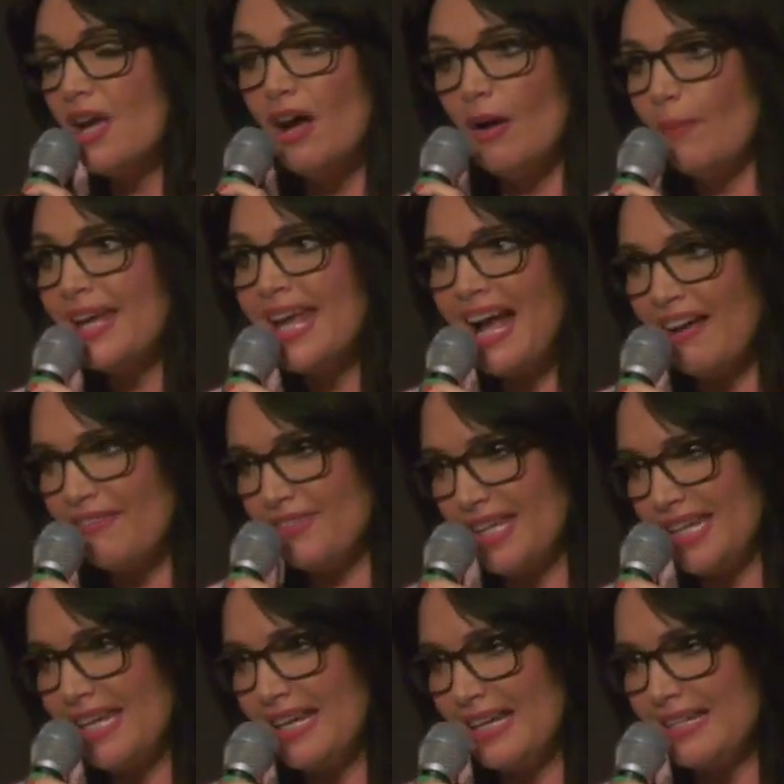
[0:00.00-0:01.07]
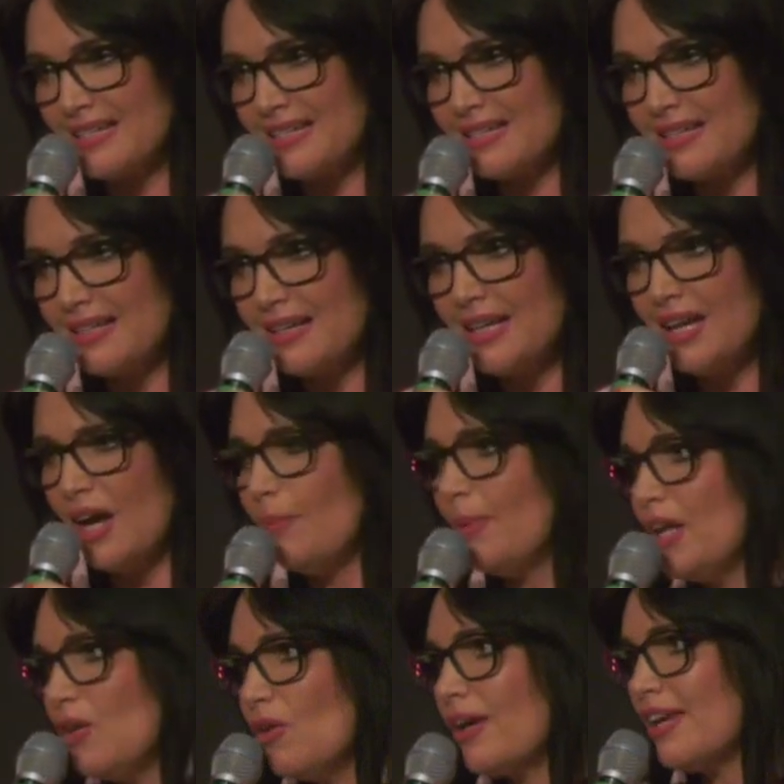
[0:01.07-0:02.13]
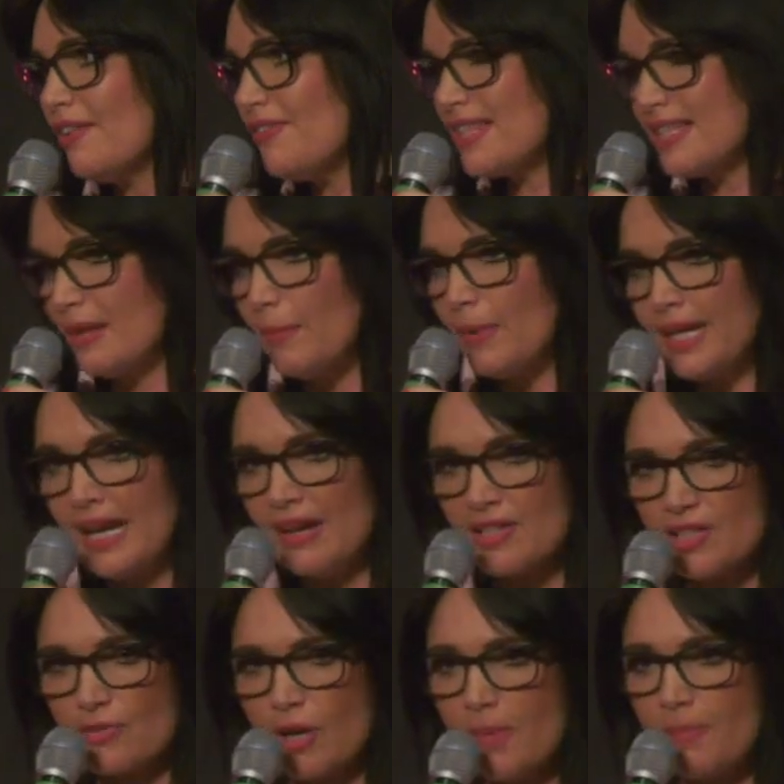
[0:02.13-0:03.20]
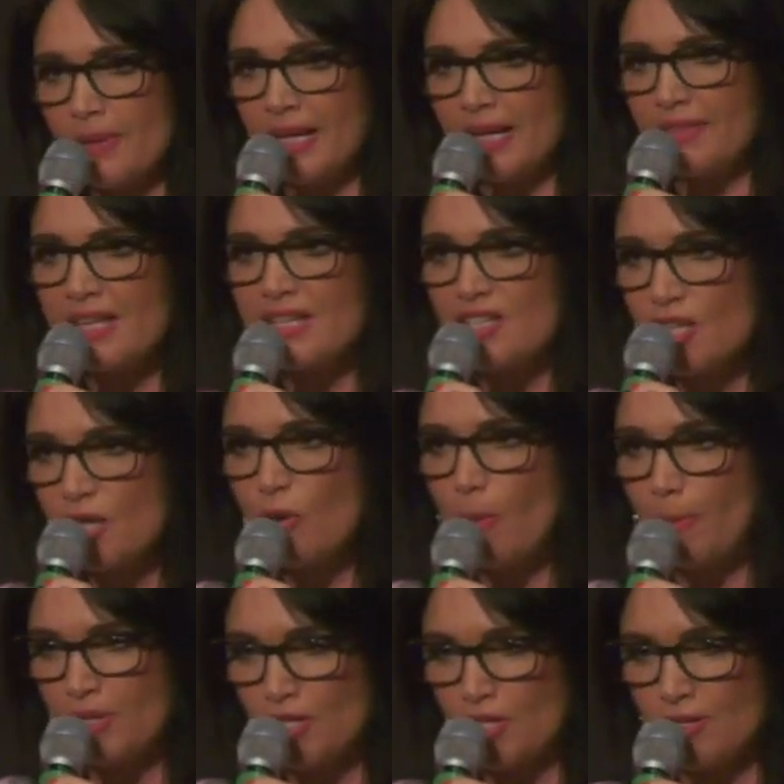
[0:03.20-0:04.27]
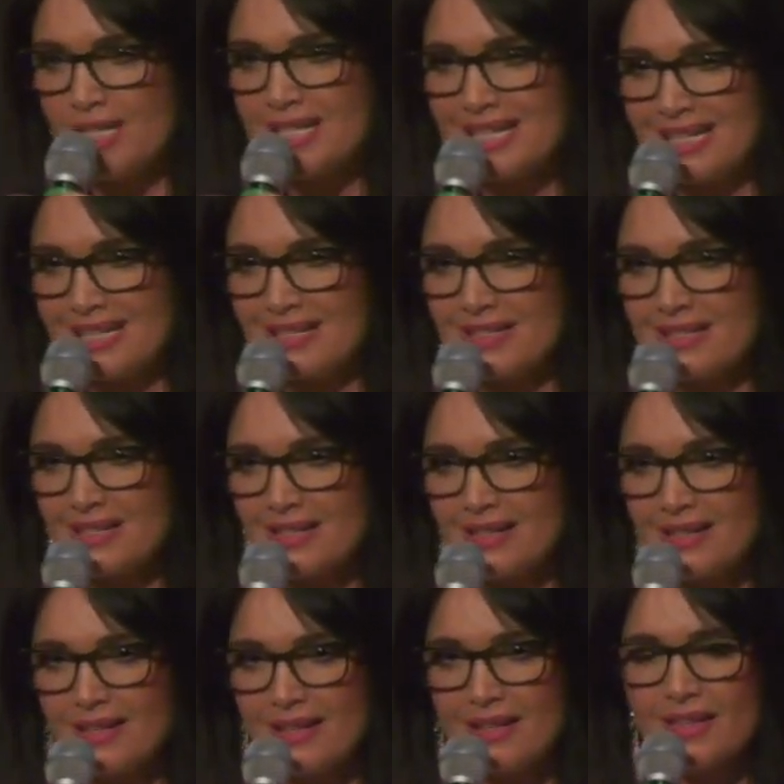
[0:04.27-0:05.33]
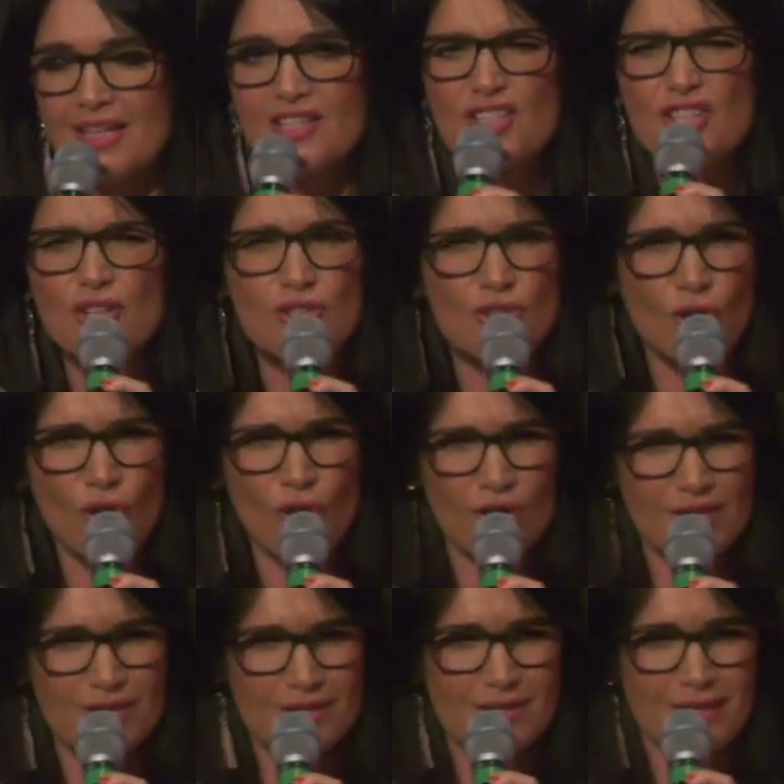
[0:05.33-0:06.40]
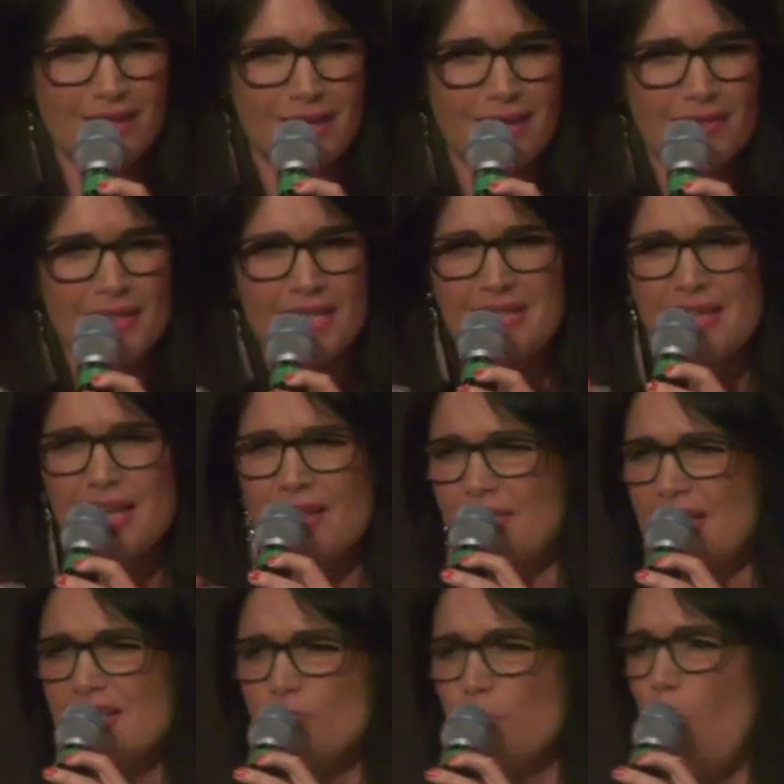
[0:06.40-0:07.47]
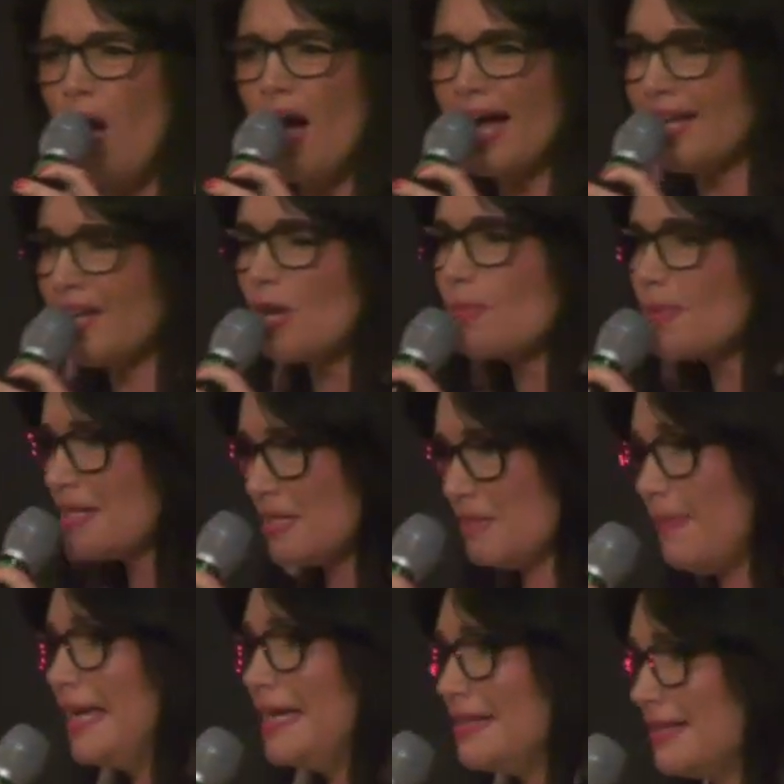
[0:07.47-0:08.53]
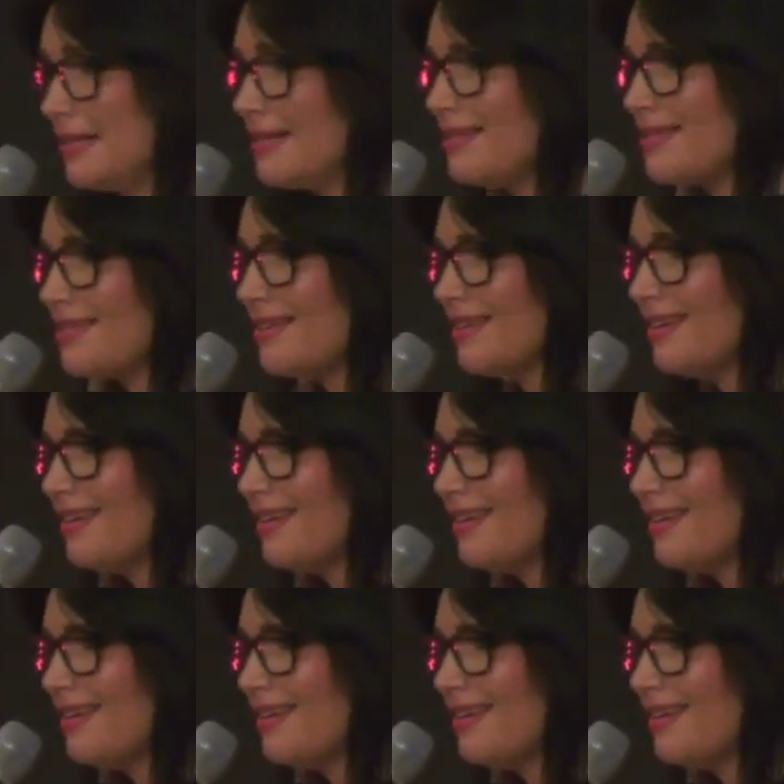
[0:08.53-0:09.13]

And we have the keys and we're looking for someone else to open it. There's new opportunities. There's new doors. There's there's wide open spaces.